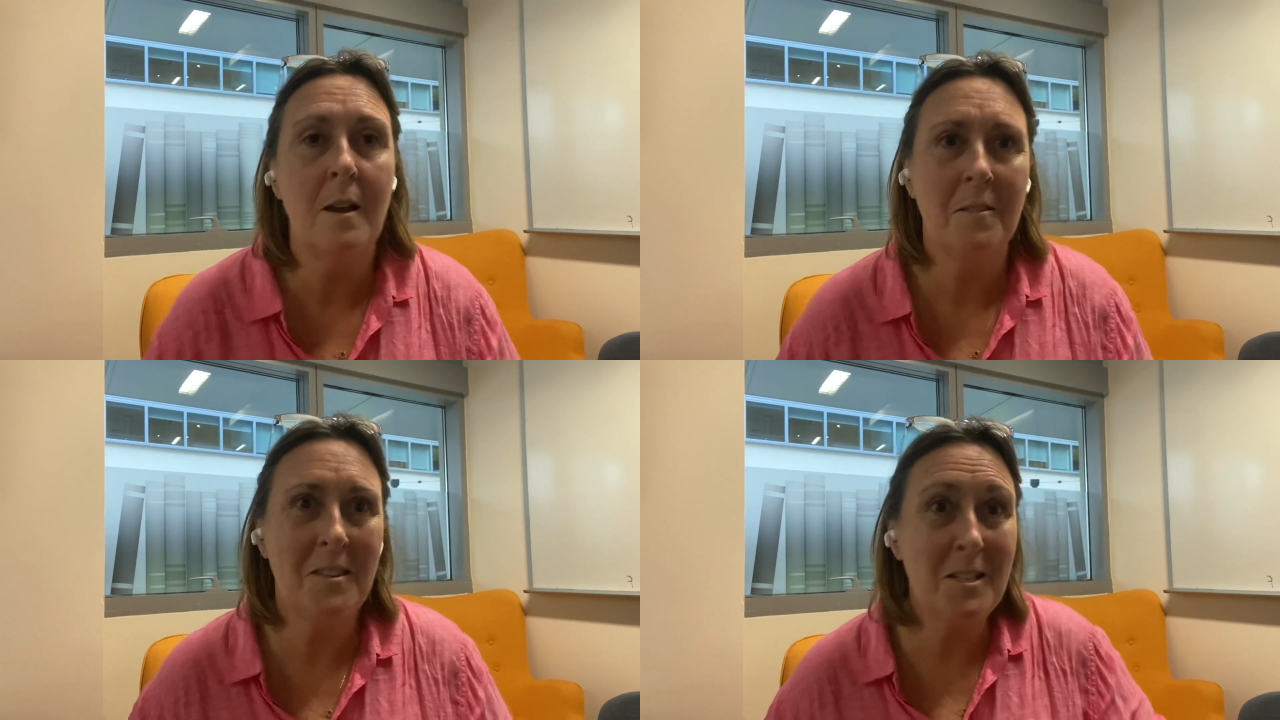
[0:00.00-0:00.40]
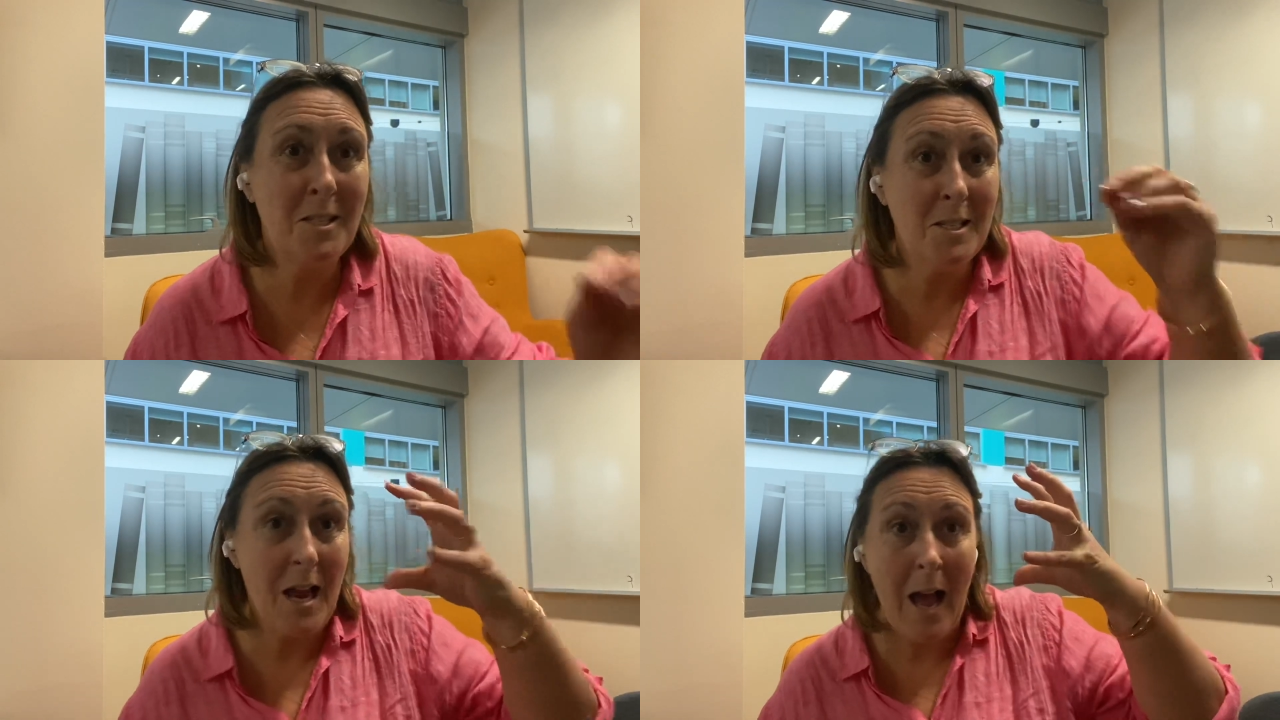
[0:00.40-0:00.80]
The
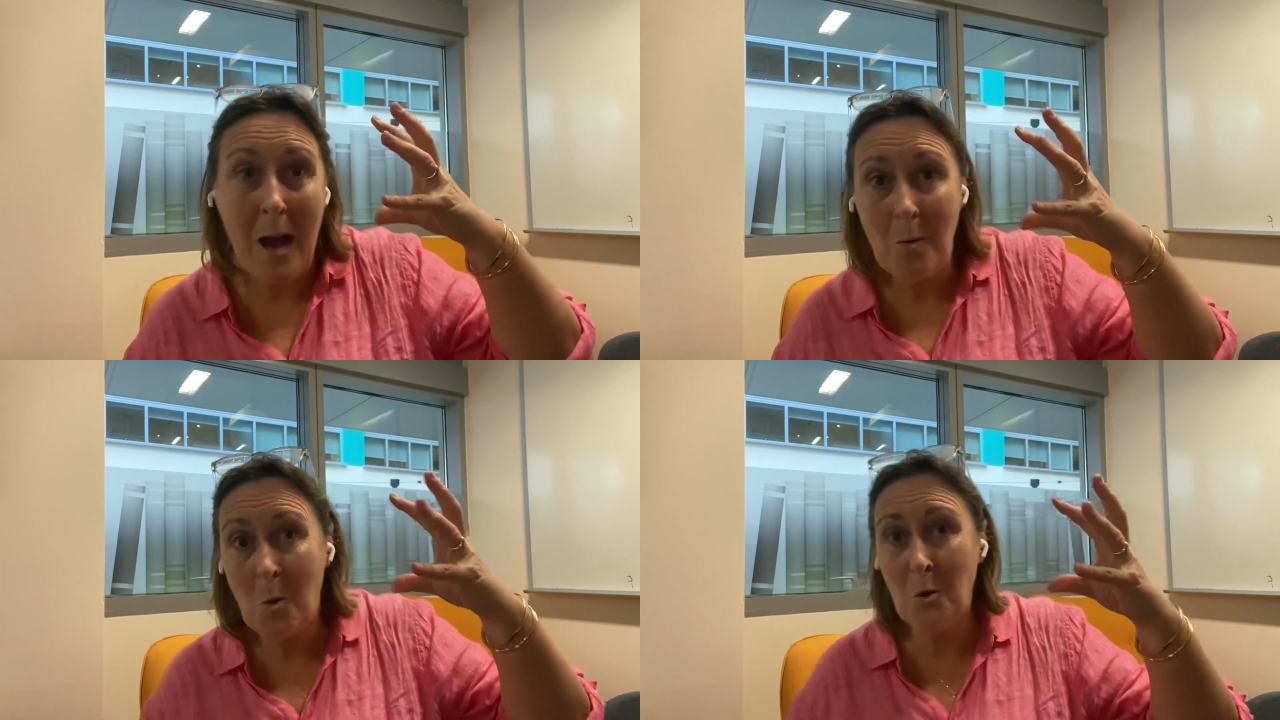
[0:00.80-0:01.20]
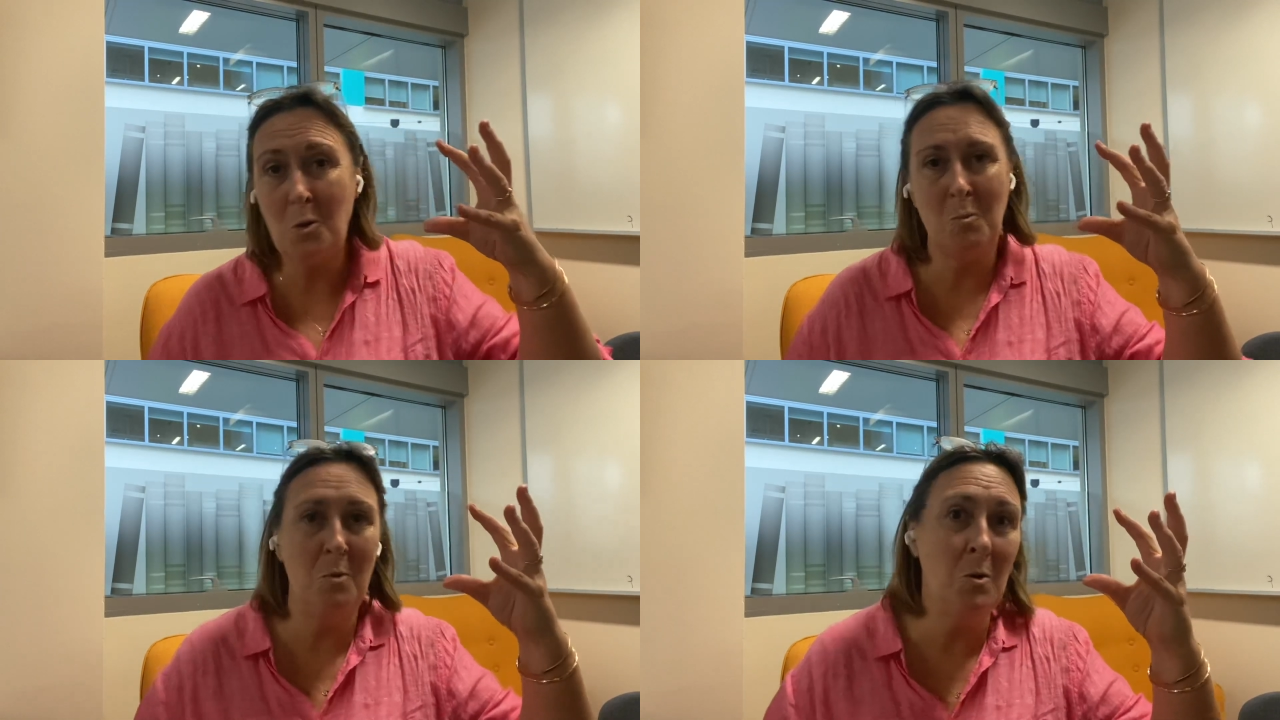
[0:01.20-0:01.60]
Star
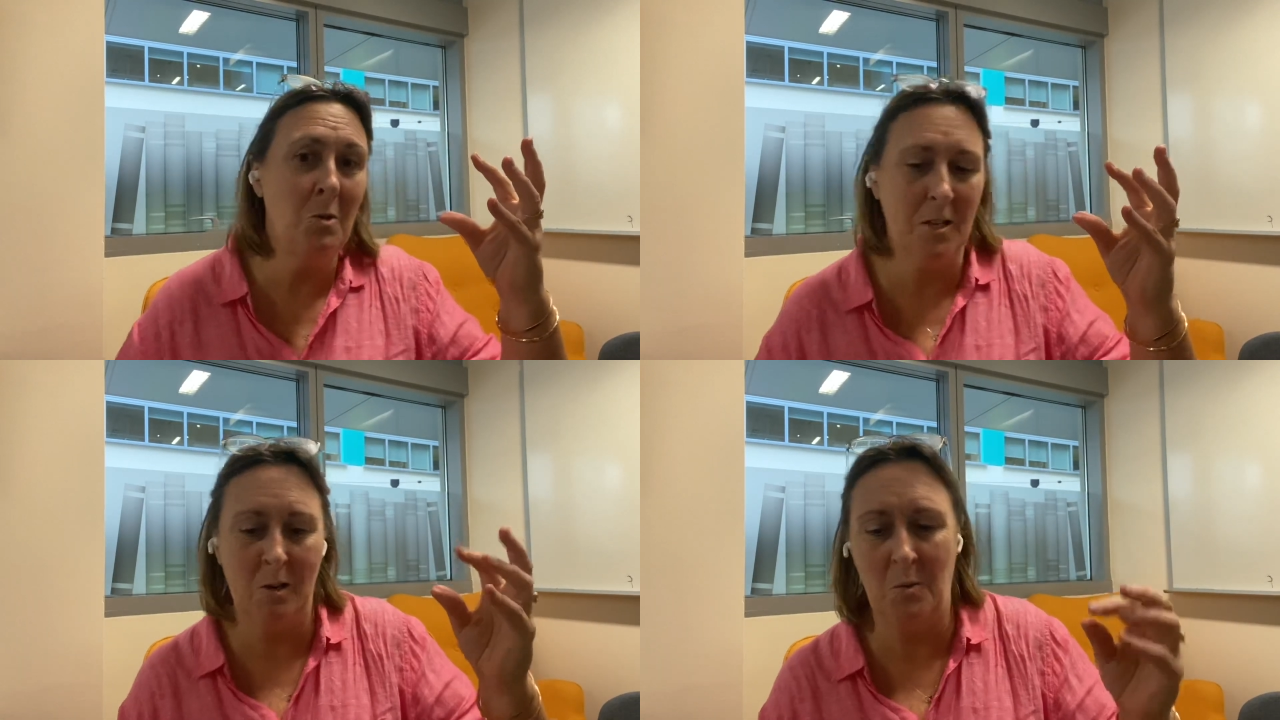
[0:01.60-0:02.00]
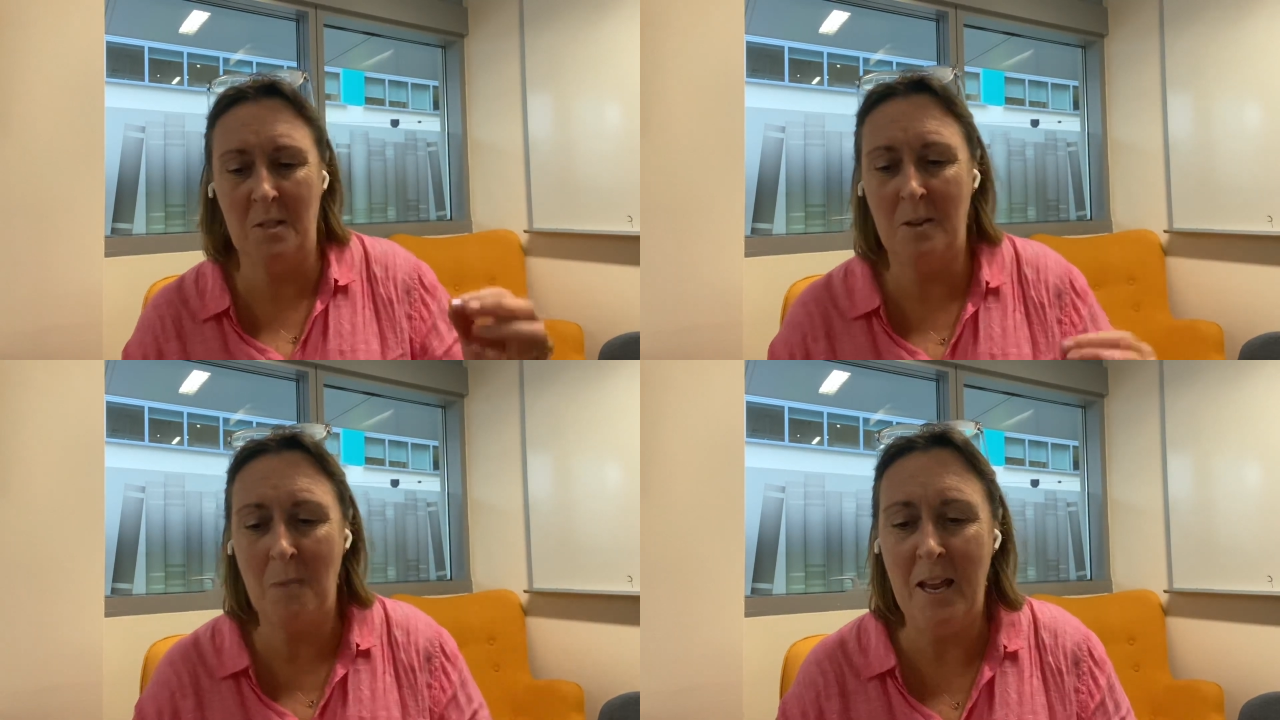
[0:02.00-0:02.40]
Wars music was
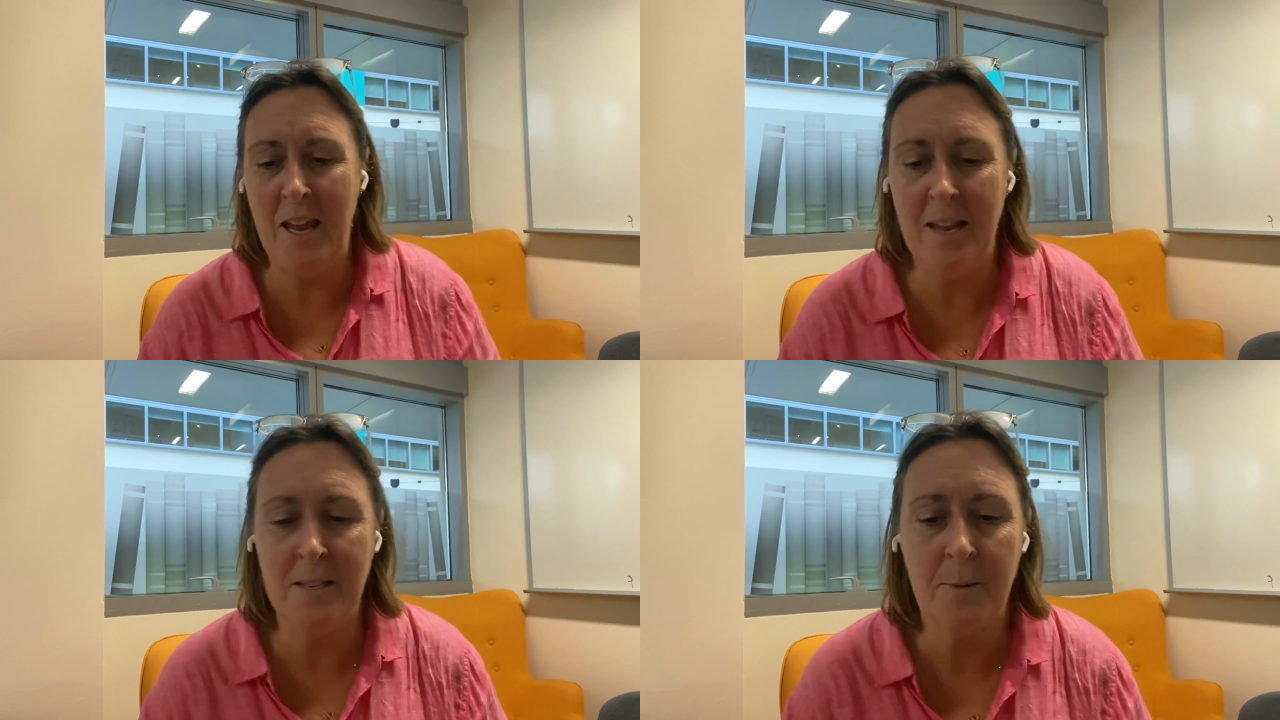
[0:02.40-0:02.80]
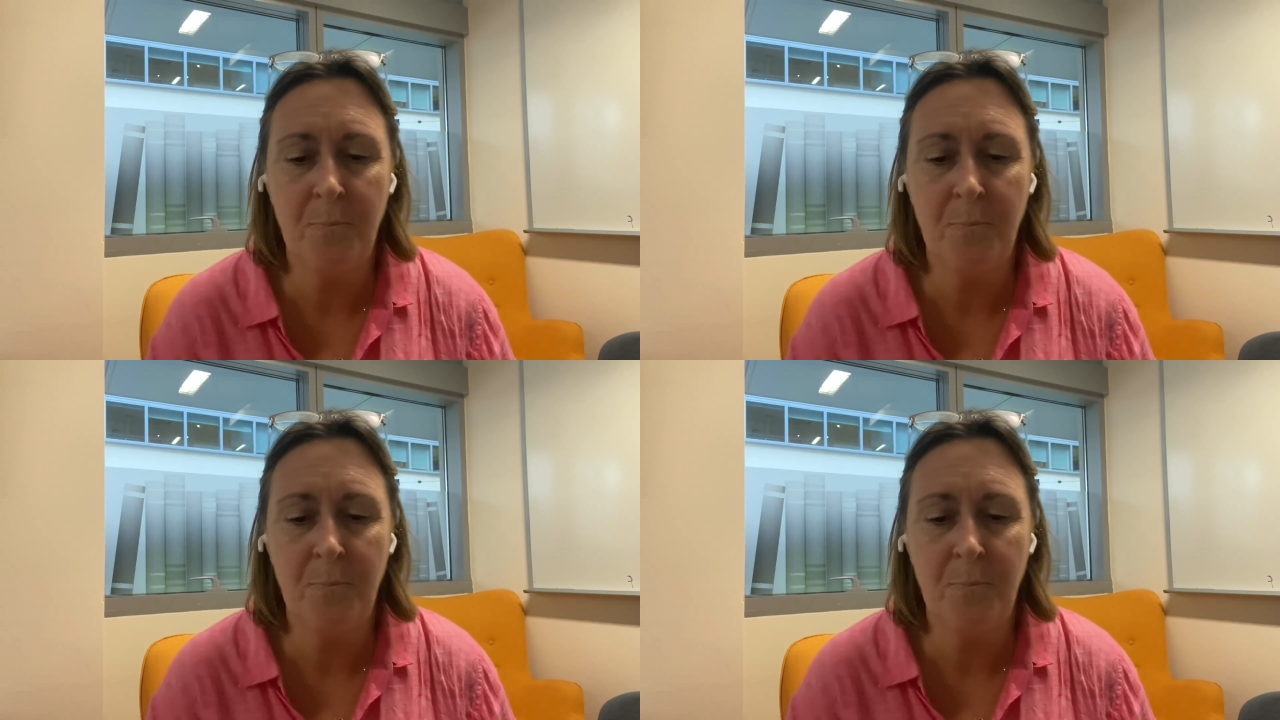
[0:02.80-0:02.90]
in my head.